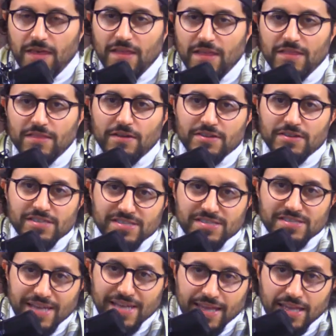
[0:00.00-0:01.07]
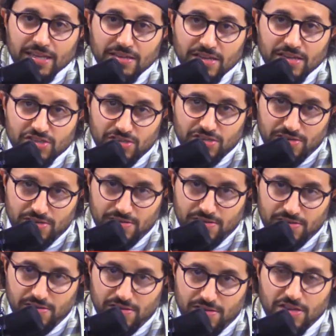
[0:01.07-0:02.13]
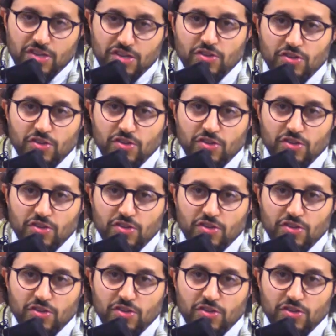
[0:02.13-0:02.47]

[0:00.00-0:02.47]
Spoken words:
there is a second condition. You